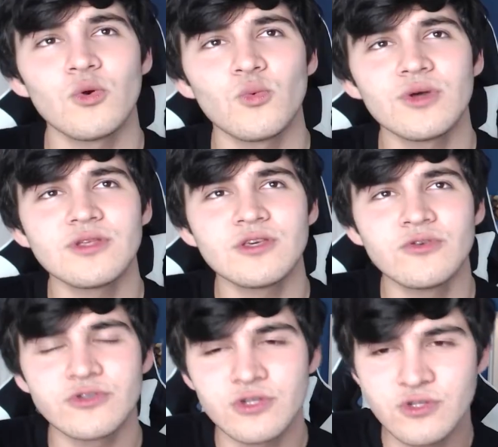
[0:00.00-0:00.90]
what they
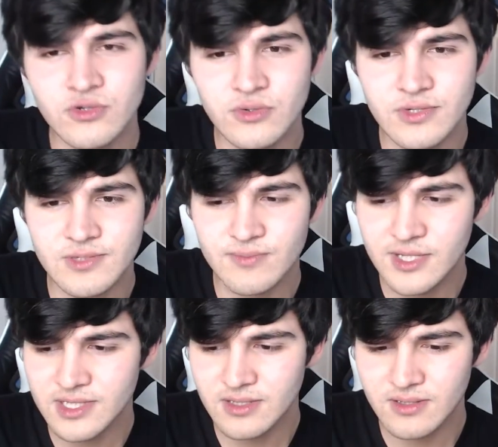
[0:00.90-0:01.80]
used to do is
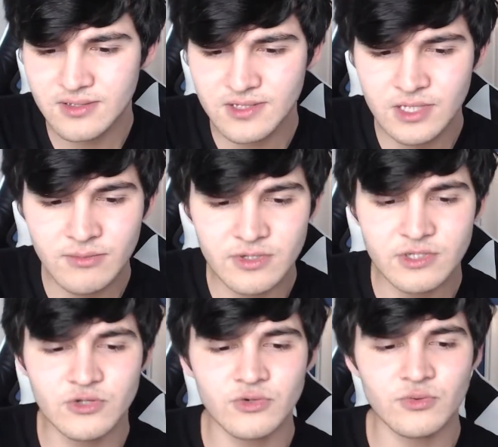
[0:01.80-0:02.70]
basically similar
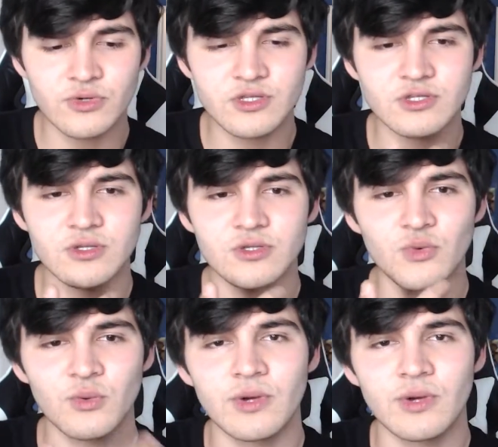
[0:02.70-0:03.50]
to what 21